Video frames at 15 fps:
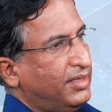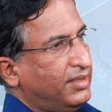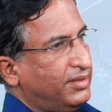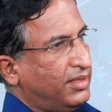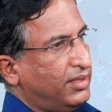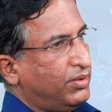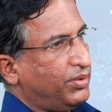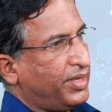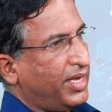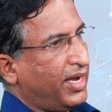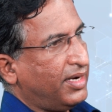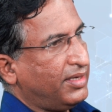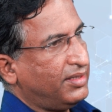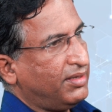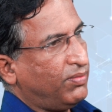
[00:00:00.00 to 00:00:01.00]
they're looking
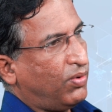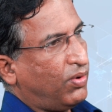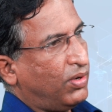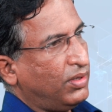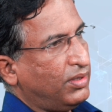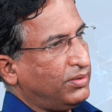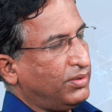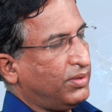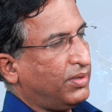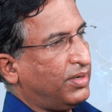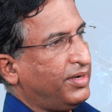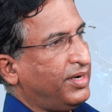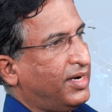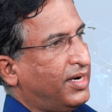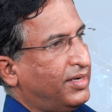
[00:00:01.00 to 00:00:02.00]
at the wall of the
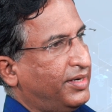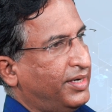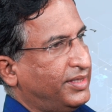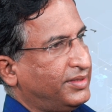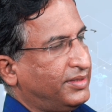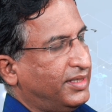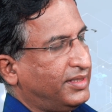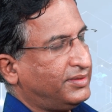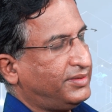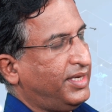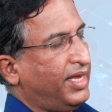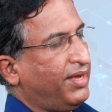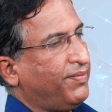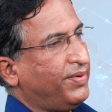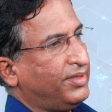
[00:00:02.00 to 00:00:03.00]
coronary arteries and
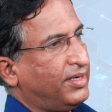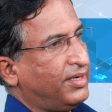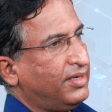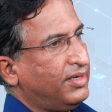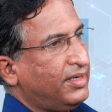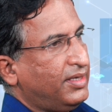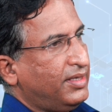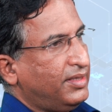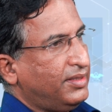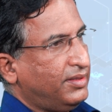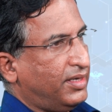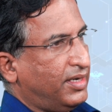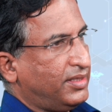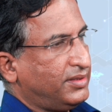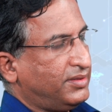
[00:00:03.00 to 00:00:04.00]
seeing whether
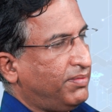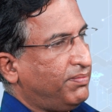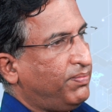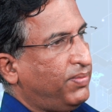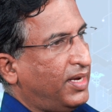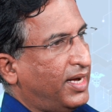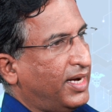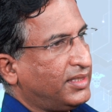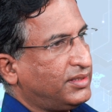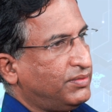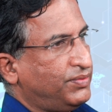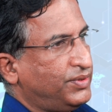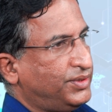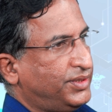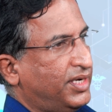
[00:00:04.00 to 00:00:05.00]
there are some plaques
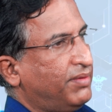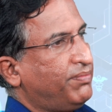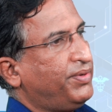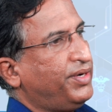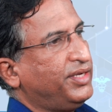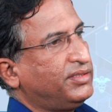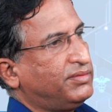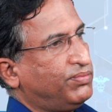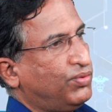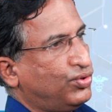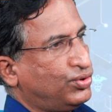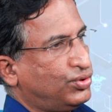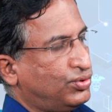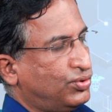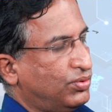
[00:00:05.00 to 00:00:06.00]
which can
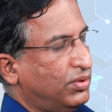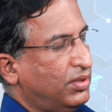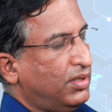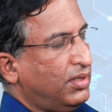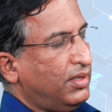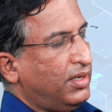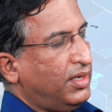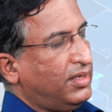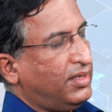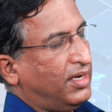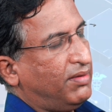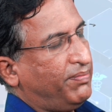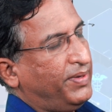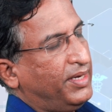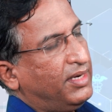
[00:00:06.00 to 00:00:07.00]
predispose to
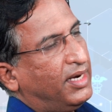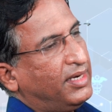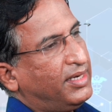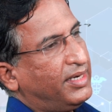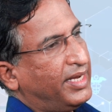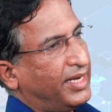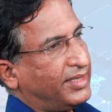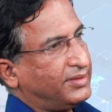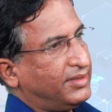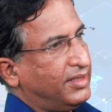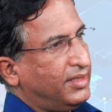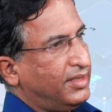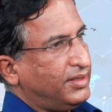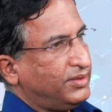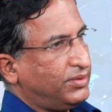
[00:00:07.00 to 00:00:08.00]
developing heart attacks.
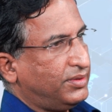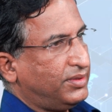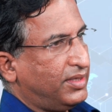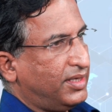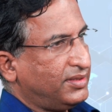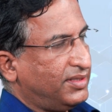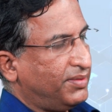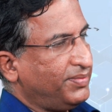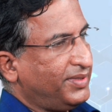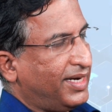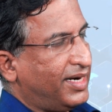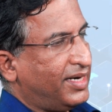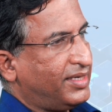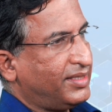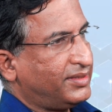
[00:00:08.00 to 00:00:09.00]
So there are some
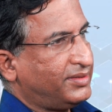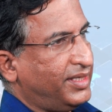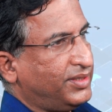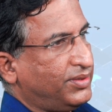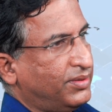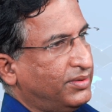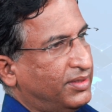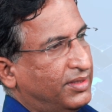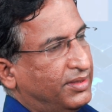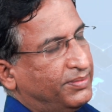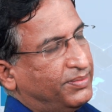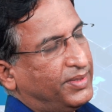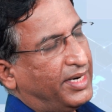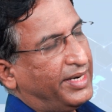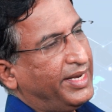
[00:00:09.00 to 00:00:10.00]
characteristics on the
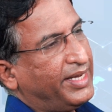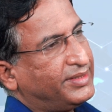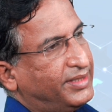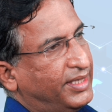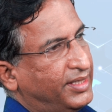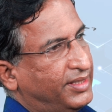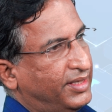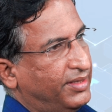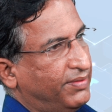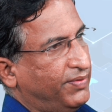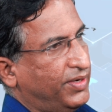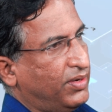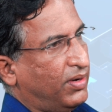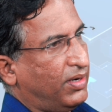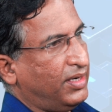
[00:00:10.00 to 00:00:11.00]
cardiac CT.
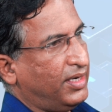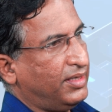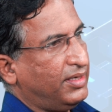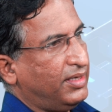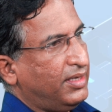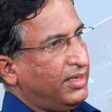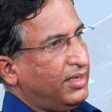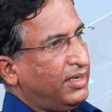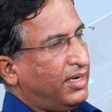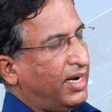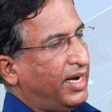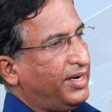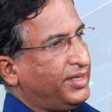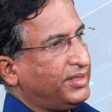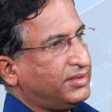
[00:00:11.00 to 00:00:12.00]
We call it
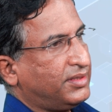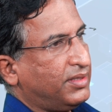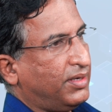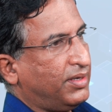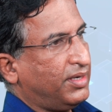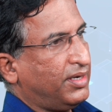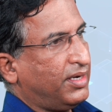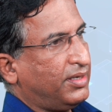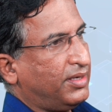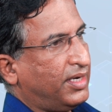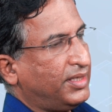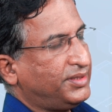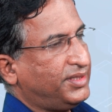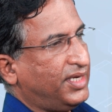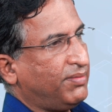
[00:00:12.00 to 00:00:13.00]
high risk or
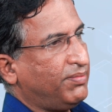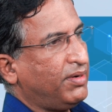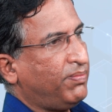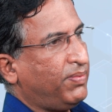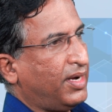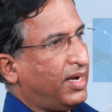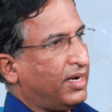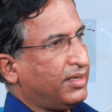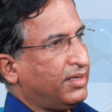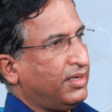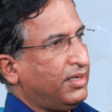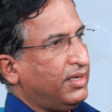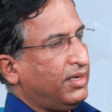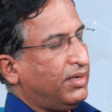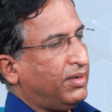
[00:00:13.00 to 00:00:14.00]
unstable plaque
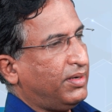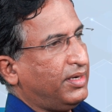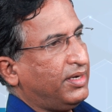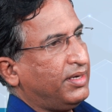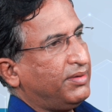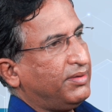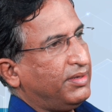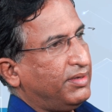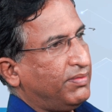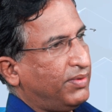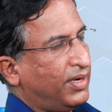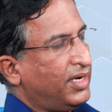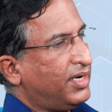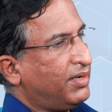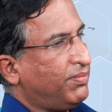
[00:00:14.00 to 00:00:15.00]
or a
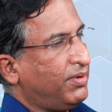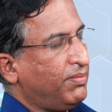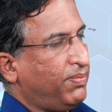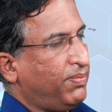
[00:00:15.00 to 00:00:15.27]
vulnerable